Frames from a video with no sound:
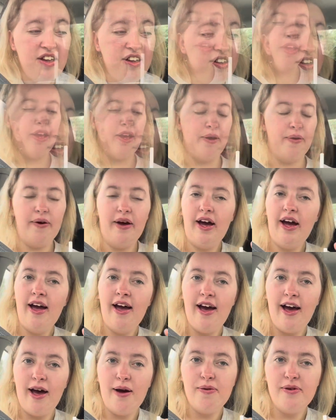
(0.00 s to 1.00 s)
So
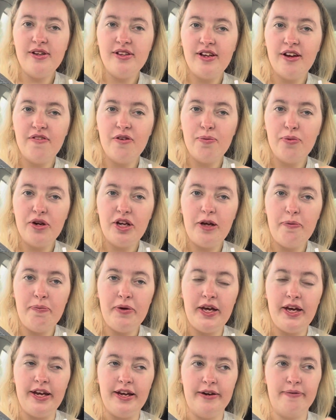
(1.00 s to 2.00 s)
how has everybody
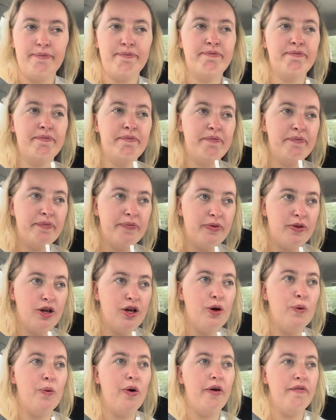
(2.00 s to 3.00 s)
been?
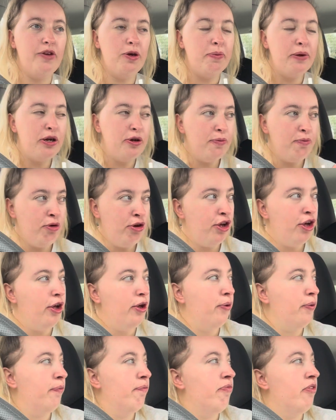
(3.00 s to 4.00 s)
What have you been up
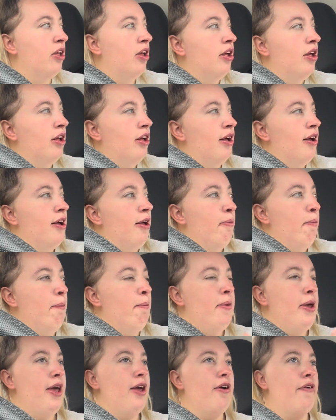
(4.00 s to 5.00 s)
to?
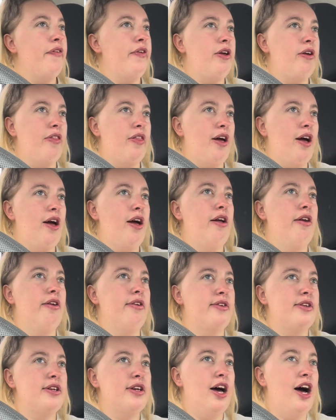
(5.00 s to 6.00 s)
Me, on the other
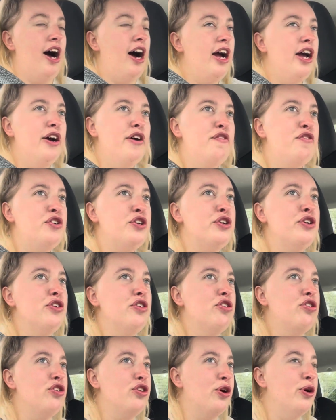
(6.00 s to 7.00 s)
hand, I have
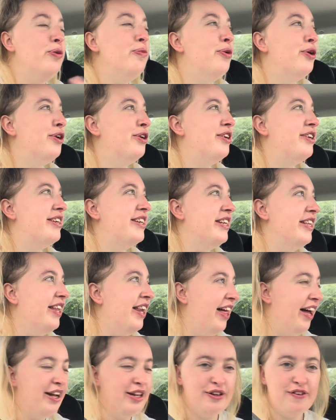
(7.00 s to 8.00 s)
done so much in the
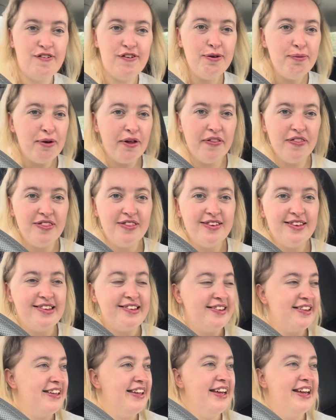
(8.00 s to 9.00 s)
last few months.